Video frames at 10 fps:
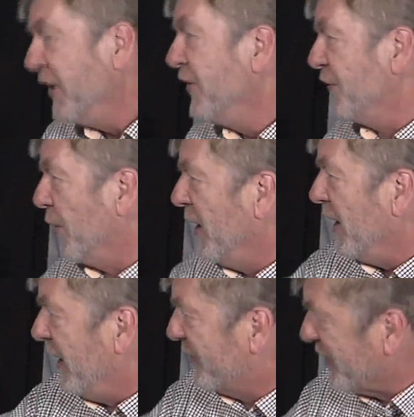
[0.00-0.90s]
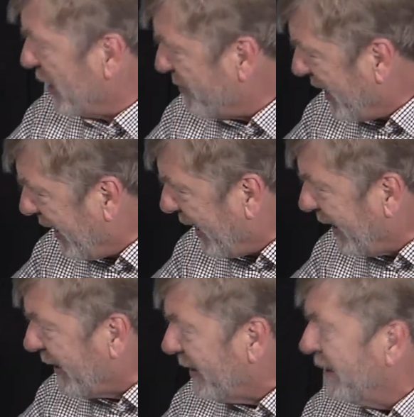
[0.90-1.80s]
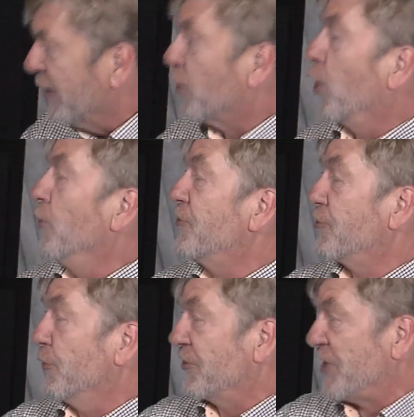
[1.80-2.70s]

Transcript: So a type A goes to a